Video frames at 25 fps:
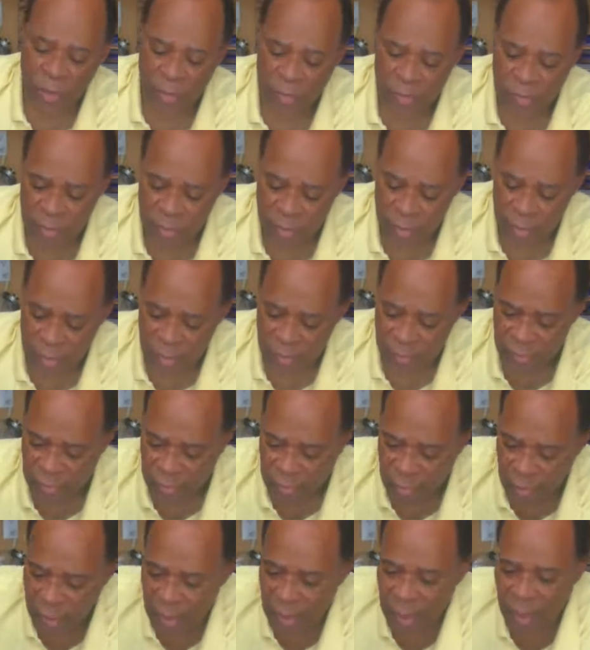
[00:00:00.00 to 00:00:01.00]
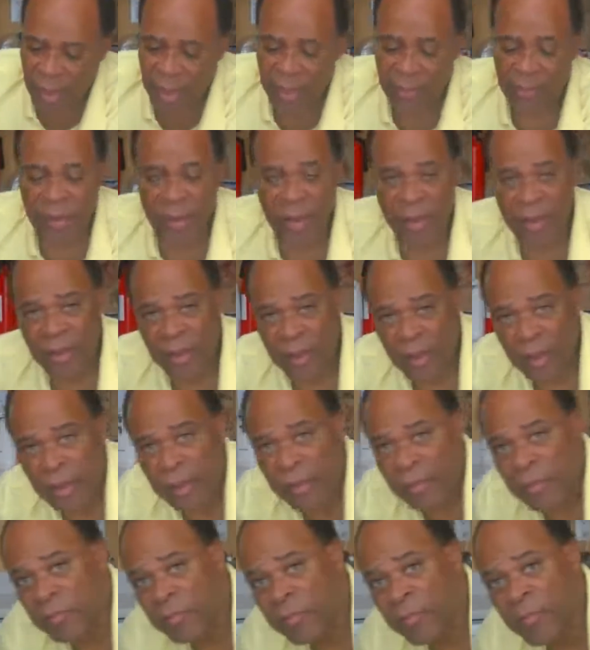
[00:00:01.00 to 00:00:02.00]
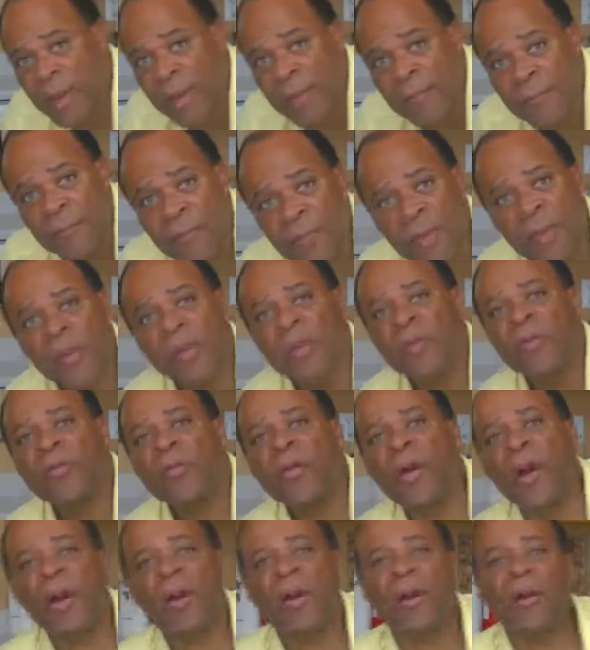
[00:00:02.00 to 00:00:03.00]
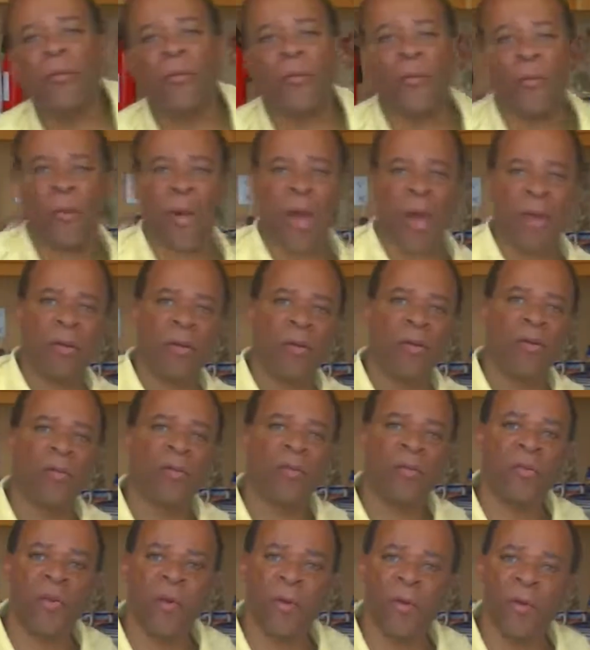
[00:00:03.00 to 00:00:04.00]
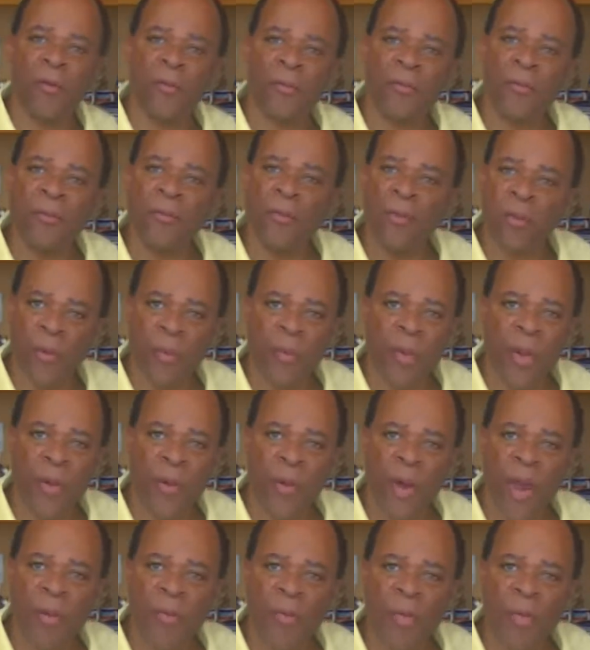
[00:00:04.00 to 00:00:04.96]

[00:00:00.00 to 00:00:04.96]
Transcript: to this and then get stuff started right on the stove. We'll be right